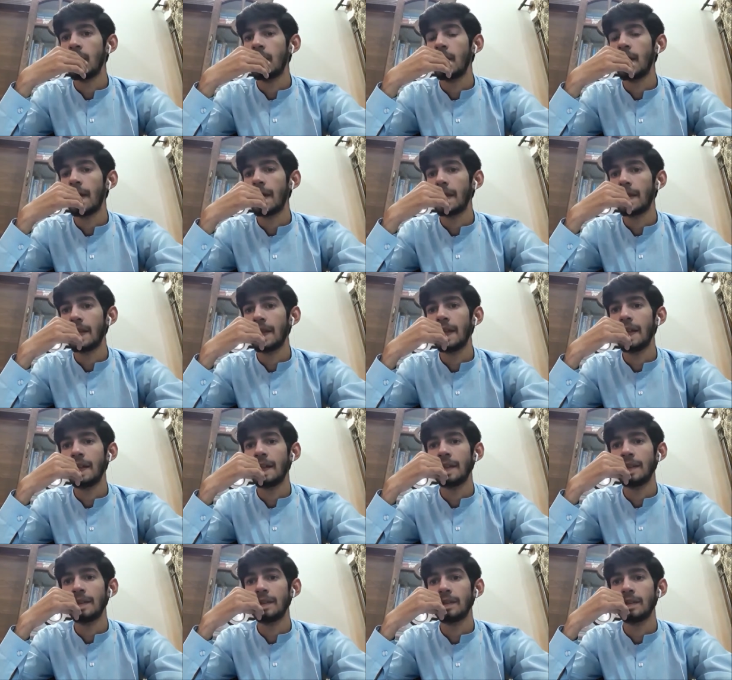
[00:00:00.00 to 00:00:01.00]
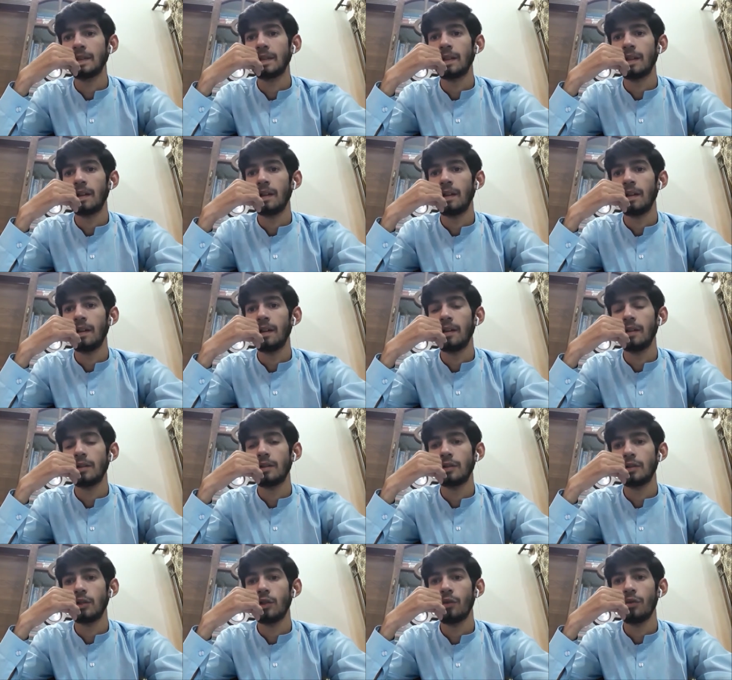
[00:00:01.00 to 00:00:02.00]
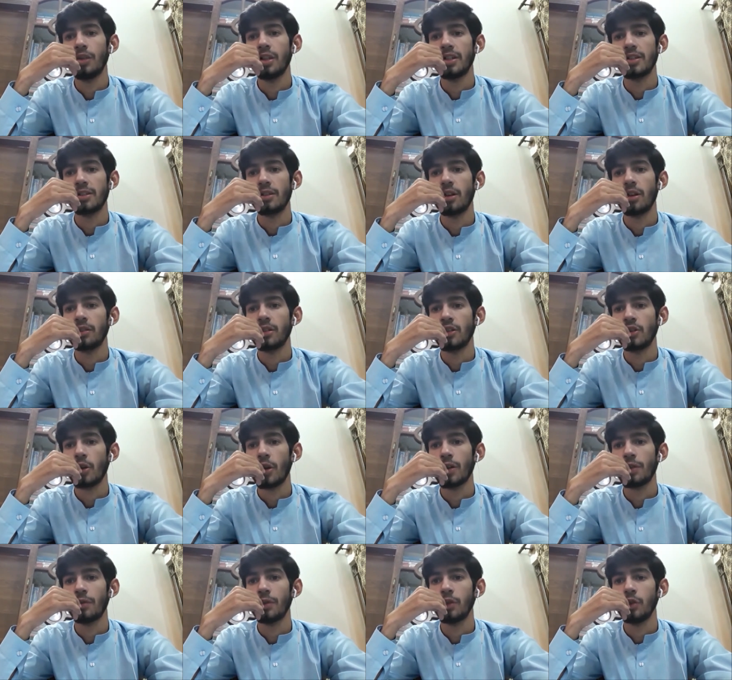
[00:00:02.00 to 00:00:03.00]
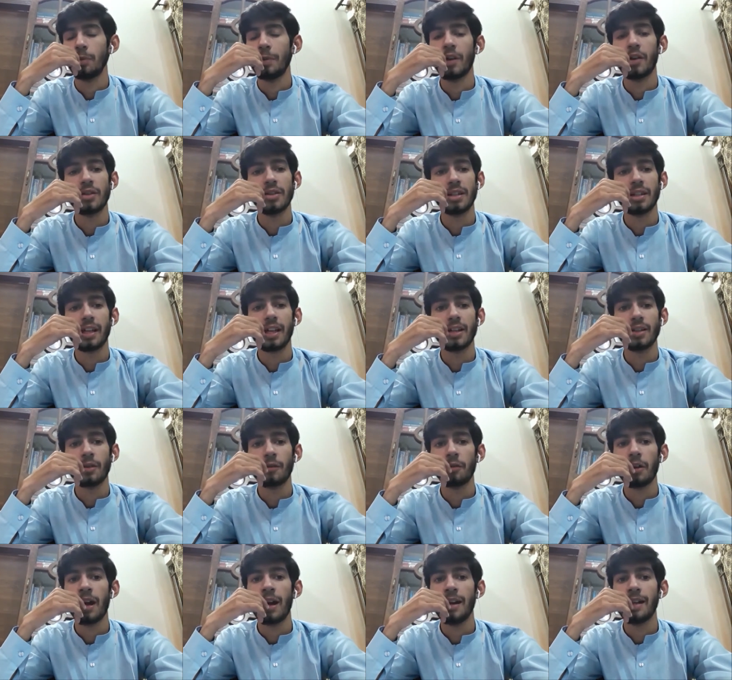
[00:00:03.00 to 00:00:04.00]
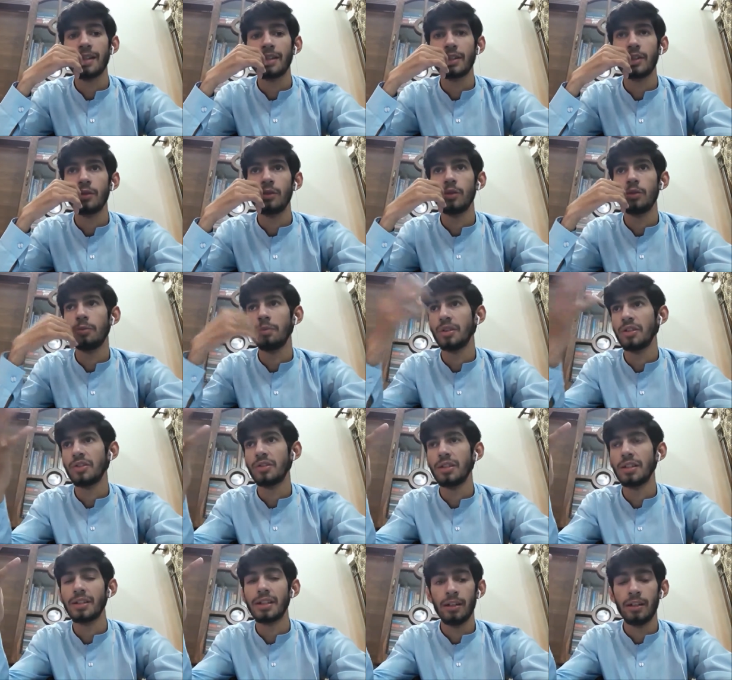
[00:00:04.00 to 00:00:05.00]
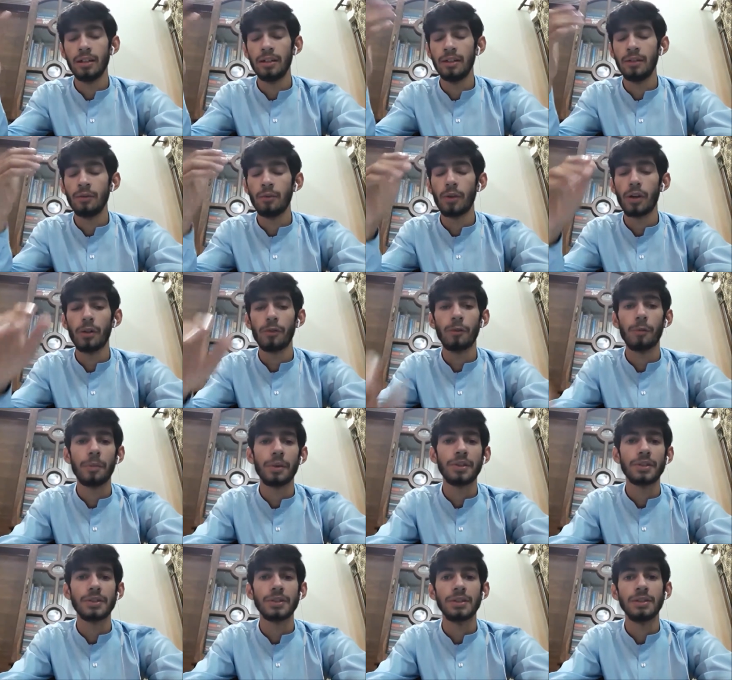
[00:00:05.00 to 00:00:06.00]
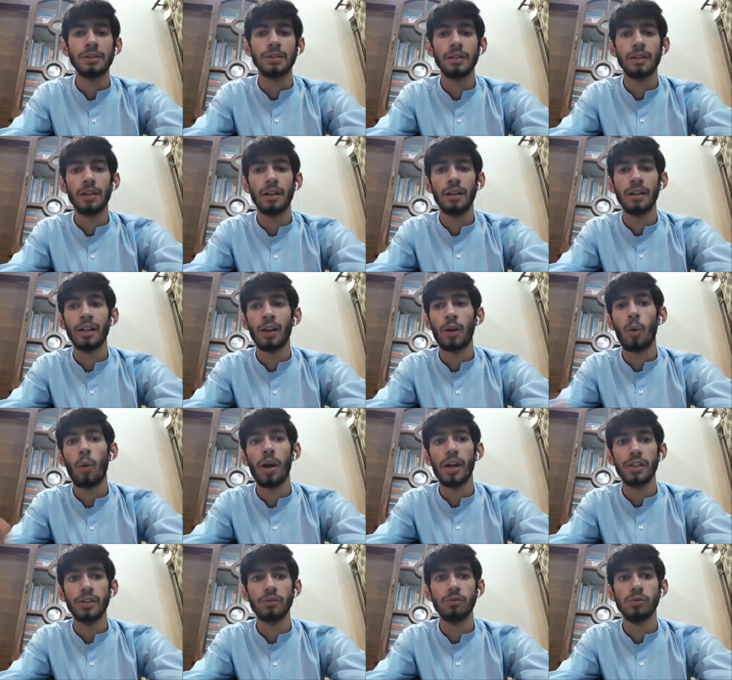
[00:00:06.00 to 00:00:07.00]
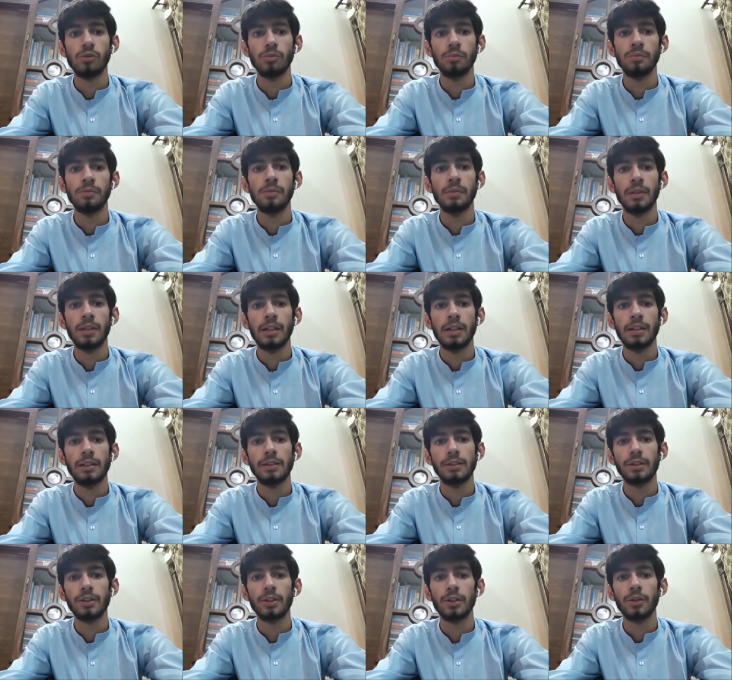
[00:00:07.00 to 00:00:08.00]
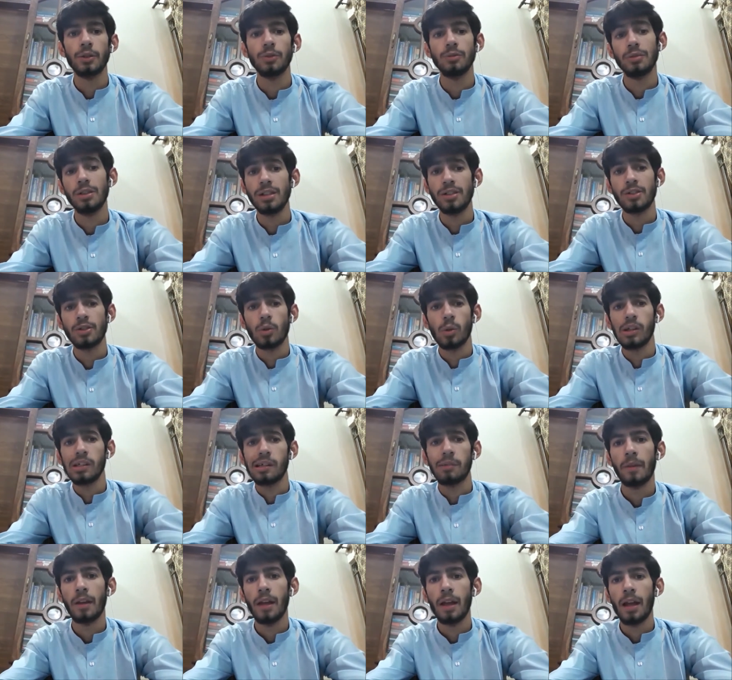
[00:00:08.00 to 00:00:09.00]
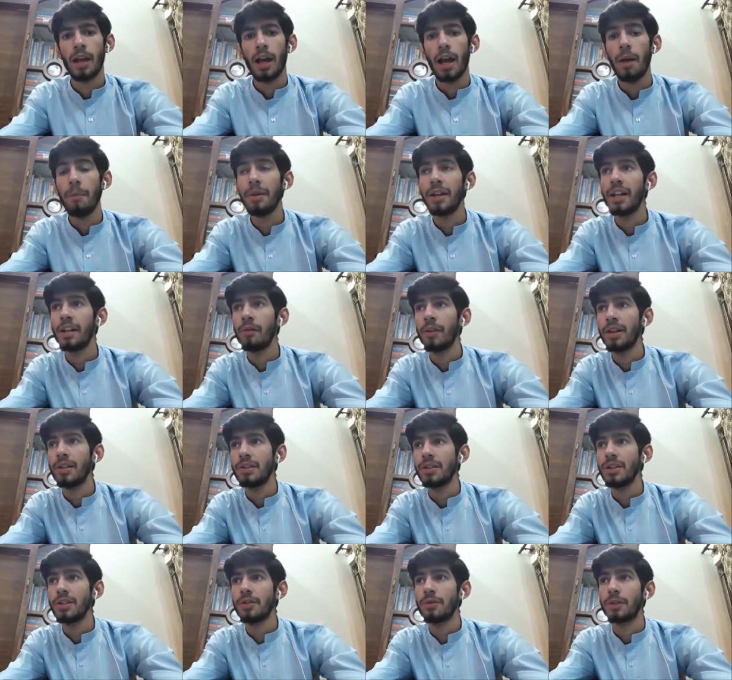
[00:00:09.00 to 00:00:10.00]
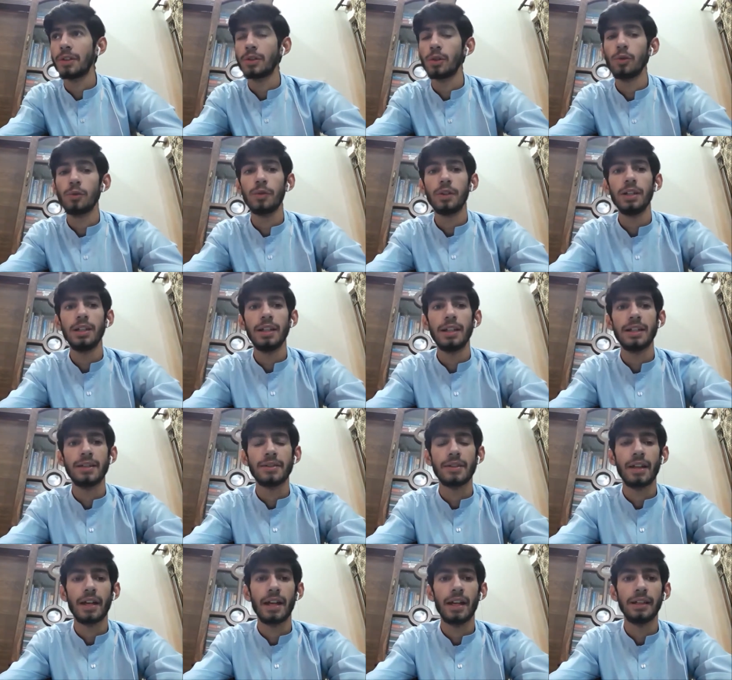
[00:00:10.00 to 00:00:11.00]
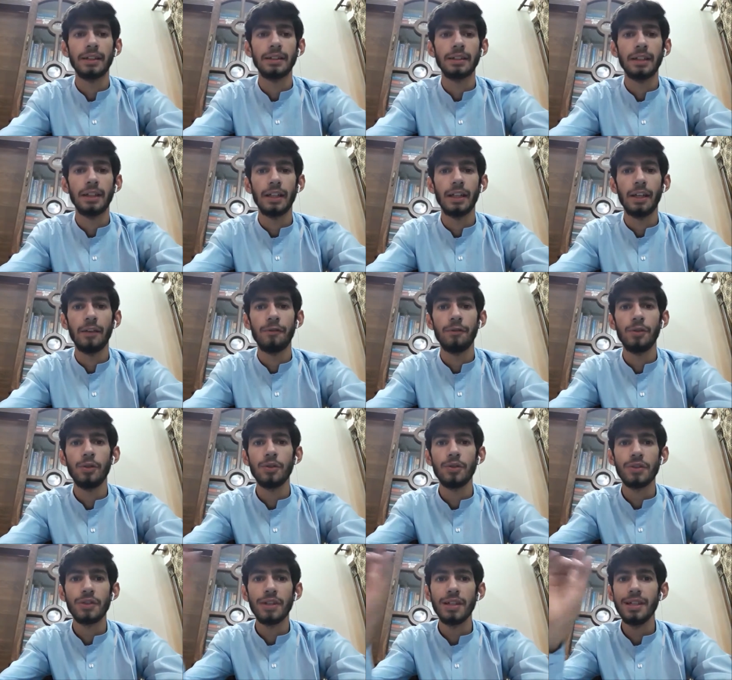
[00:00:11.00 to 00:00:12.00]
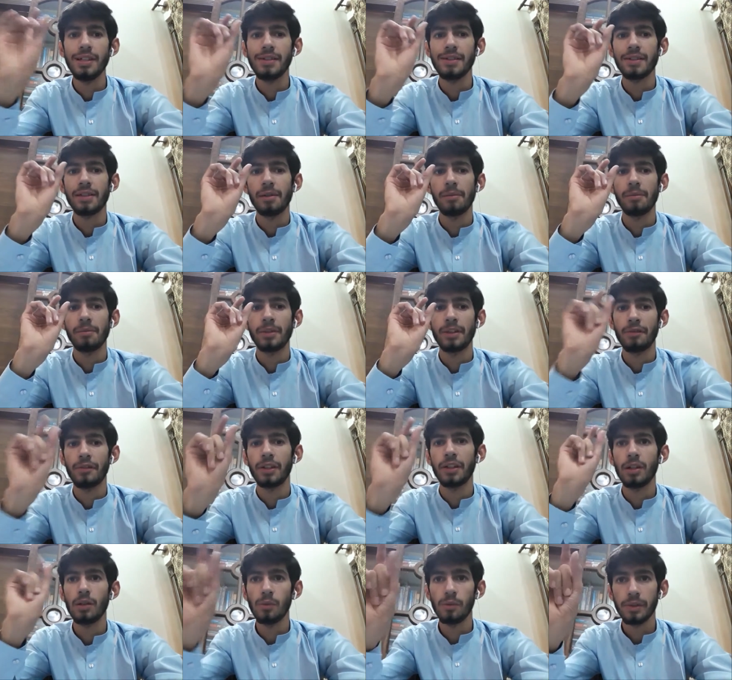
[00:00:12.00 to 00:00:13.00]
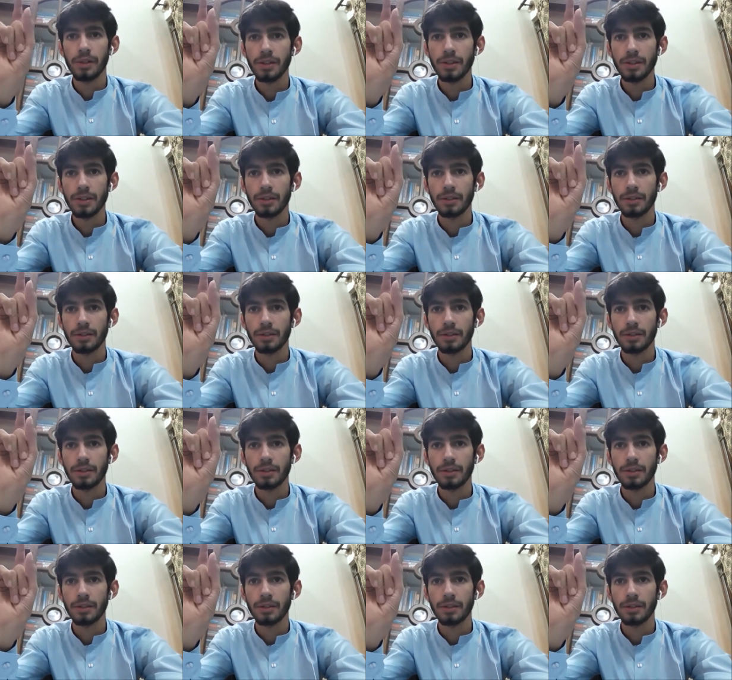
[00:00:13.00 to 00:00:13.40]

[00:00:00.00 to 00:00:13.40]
Then I think uh, TOEFL is not the choice for you because in case of IELTS, you would be sitting in front of a person in a quiet room. So it's totally up. A big advantage for TOEFL is that if you see some difficult word